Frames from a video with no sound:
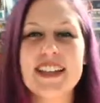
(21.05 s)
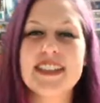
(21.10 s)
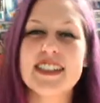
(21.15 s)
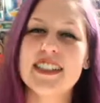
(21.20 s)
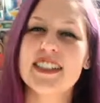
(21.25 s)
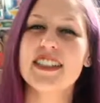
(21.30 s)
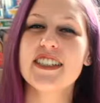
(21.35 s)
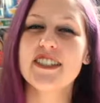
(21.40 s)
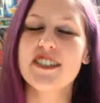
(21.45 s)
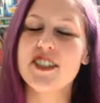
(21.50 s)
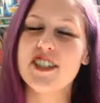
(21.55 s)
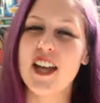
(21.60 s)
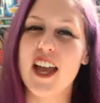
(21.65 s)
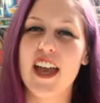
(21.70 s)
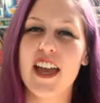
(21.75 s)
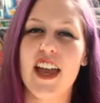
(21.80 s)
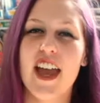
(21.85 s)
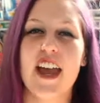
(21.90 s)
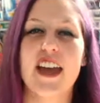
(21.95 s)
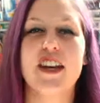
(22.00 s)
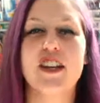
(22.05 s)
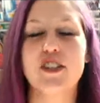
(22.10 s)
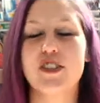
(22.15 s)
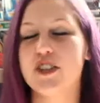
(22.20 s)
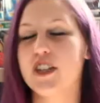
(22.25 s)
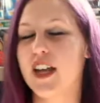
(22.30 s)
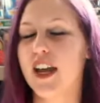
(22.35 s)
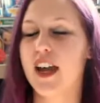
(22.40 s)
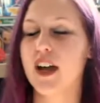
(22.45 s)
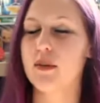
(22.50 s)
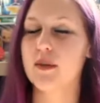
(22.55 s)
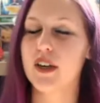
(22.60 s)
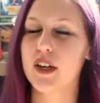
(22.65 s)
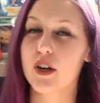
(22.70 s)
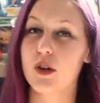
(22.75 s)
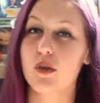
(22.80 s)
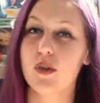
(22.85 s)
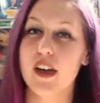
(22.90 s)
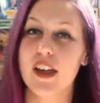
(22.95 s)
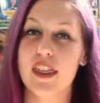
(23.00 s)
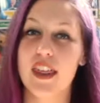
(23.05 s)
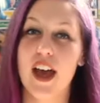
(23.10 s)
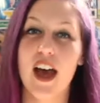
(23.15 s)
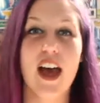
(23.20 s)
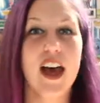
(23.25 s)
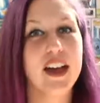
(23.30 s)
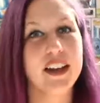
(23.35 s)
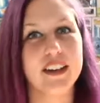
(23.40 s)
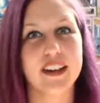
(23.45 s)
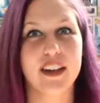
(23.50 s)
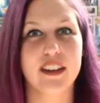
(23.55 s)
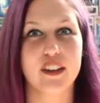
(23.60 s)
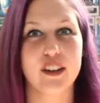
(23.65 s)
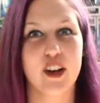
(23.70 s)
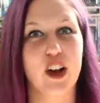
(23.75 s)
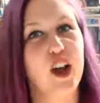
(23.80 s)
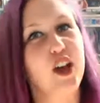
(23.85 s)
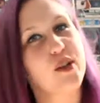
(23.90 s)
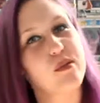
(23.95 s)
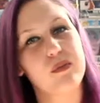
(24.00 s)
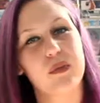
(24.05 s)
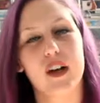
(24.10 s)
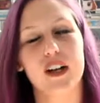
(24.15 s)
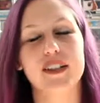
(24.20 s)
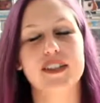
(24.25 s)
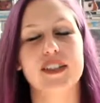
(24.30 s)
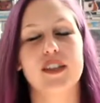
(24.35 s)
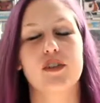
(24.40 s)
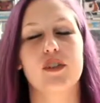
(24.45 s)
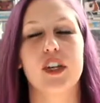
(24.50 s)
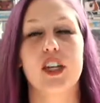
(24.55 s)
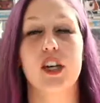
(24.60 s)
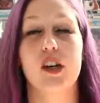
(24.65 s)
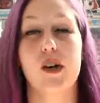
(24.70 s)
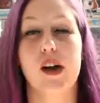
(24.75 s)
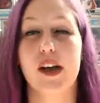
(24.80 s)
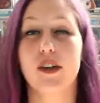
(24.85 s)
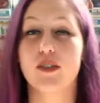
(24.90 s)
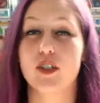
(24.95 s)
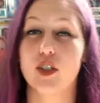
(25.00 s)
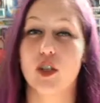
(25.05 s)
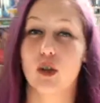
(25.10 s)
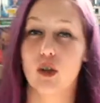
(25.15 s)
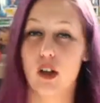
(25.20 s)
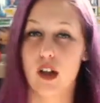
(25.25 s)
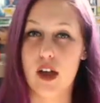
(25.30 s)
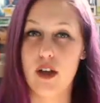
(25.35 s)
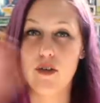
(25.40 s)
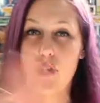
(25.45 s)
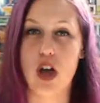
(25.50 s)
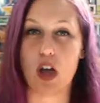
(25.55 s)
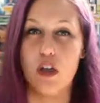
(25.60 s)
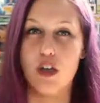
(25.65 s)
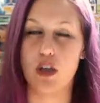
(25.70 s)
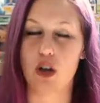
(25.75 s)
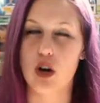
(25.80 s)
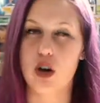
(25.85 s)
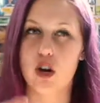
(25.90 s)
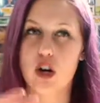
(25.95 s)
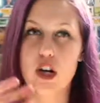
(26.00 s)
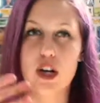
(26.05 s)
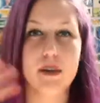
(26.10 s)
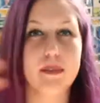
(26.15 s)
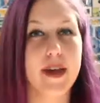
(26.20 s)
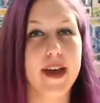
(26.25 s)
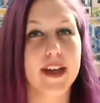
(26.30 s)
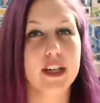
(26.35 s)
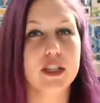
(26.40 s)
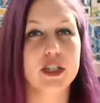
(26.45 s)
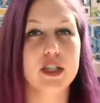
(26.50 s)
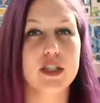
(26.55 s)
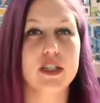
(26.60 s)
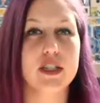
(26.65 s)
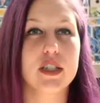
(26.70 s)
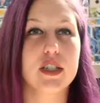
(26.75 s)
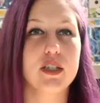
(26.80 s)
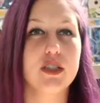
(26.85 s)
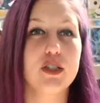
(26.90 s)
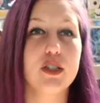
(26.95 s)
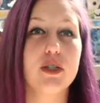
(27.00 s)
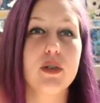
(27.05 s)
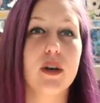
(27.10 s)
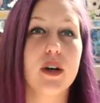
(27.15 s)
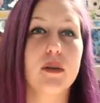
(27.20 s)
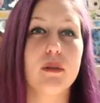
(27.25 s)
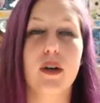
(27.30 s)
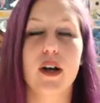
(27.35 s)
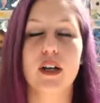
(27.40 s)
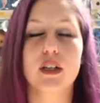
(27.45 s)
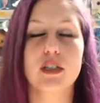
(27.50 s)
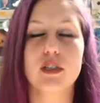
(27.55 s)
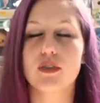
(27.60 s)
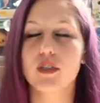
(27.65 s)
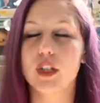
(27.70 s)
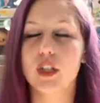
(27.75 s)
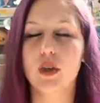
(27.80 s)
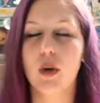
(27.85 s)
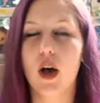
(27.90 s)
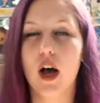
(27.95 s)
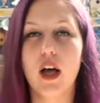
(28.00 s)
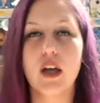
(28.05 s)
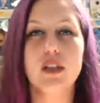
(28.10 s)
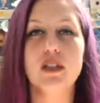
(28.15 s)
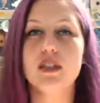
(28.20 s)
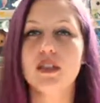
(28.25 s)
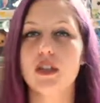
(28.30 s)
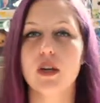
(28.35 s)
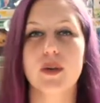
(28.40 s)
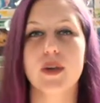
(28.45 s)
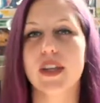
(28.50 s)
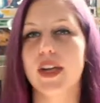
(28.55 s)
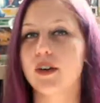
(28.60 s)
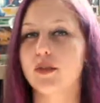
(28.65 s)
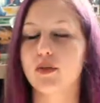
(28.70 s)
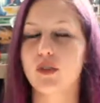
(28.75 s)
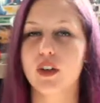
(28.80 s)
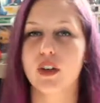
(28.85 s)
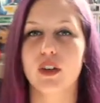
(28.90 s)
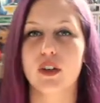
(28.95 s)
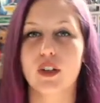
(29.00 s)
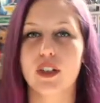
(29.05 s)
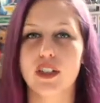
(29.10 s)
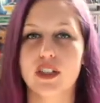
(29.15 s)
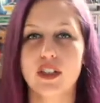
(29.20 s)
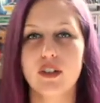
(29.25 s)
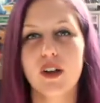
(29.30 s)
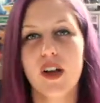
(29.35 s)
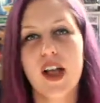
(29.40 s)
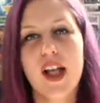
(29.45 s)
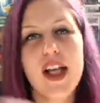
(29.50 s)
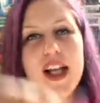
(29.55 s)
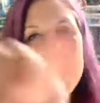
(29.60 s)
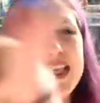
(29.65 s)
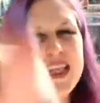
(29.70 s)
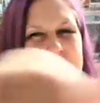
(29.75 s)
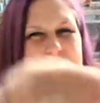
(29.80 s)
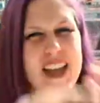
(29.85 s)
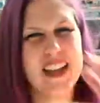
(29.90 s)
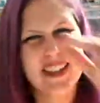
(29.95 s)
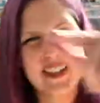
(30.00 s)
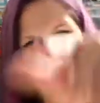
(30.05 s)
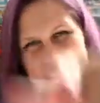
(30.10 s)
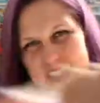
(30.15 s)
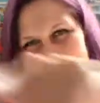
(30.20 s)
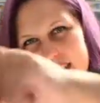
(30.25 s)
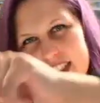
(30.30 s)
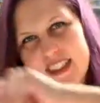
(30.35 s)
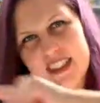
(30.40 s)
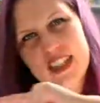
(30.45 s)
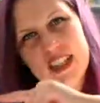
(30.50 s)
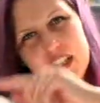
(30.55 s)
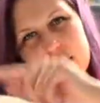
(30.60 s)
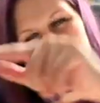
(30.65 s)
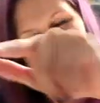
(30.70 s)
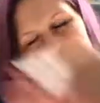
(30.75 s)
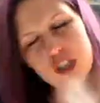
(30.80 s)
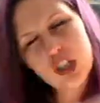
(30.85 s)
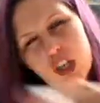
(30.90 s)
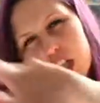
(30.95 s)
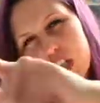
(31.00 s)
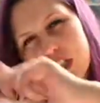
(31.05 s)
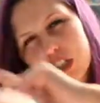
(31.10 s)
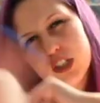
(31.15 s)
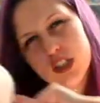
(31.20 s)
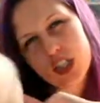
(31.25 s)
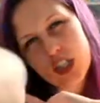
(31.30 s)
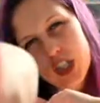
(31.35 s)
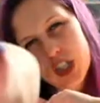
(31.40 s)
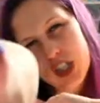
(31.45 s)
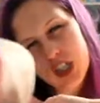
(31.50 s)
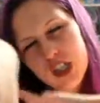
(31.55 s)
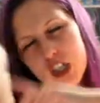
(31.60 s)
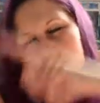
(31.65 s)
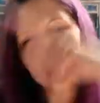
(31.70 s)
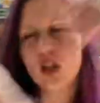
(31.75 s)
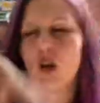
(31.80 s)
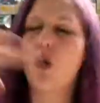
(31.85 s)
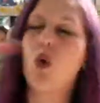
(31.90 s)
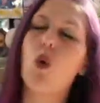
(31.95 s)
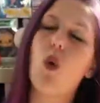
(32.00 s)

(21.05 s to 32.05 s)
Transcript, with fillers: it's Jay and today I'm here with another unboxing video. I have a total of three packages to unbox for you all, so without further ado, let us get started!